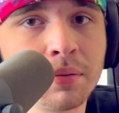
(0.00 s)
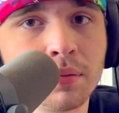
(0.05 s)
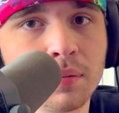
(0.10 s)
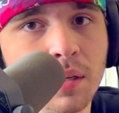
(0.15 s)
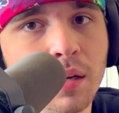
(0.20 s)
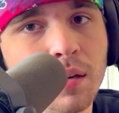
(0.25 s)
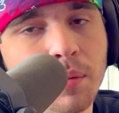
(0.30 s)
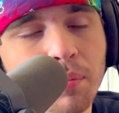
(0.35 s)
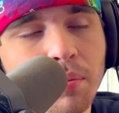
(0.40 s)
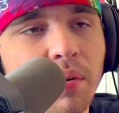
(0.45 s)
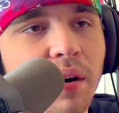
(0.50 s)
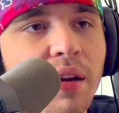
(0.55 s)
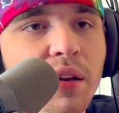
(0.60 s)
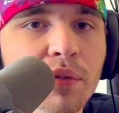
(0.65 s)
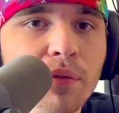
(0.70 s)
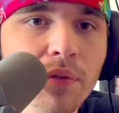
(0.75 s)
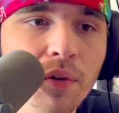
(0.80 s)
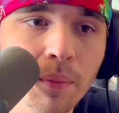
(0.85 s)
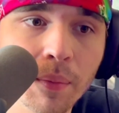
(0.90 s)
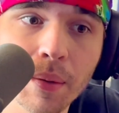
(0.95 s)
kind of
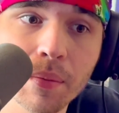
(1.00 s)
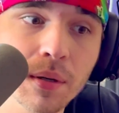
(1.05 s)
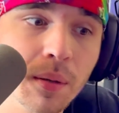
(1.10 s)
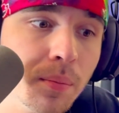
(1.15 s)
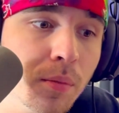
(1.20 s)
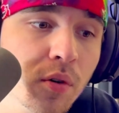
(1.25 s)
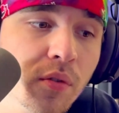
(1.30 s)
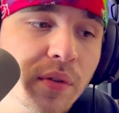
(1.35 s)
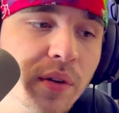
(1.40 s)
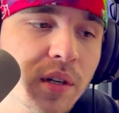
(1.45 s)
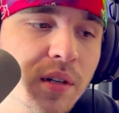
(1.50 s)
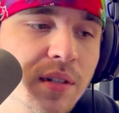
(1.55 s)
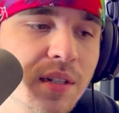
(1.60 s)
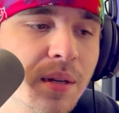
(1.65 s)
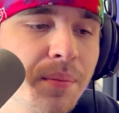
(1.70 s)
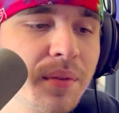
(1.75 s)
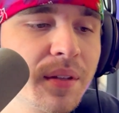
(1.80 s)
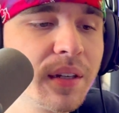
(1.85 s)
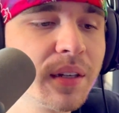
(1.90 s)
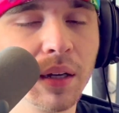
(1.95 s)
praying for maybe a movie or
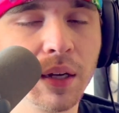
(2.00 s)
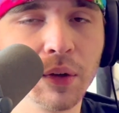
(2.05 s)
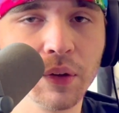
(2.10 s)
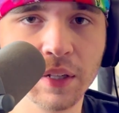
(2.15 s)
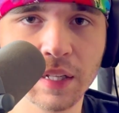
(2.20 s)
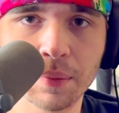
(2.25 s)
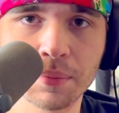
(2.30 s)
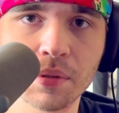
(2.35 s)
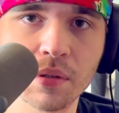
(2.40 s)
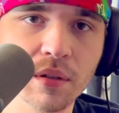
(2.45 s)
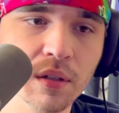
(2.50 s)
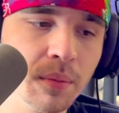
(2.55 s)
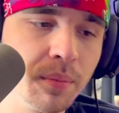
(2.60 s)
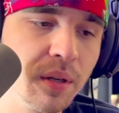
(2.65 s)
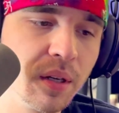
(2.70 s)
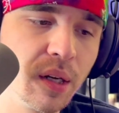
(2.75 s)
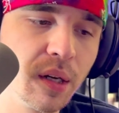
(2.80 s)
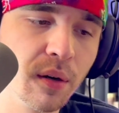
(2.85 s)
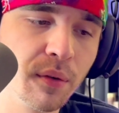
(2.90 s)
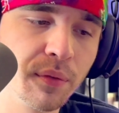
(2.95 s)
something, I will absolutely
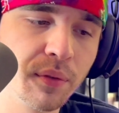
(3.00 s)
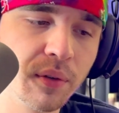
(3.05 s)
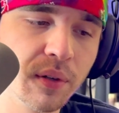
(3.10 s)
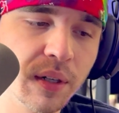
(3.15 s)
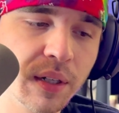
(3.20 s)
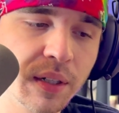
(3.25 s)
be here for